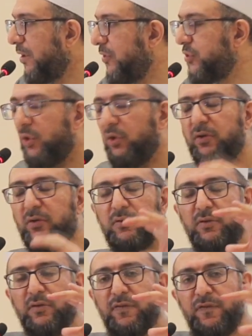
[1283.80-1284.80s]

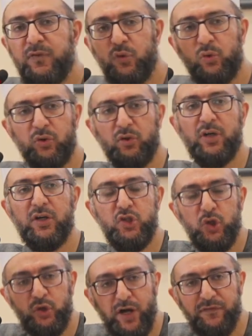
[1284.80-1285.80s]
So 4
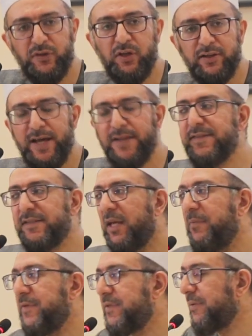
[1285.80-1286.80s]
geographical
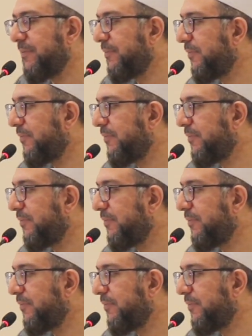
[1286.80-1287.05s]
landscapes.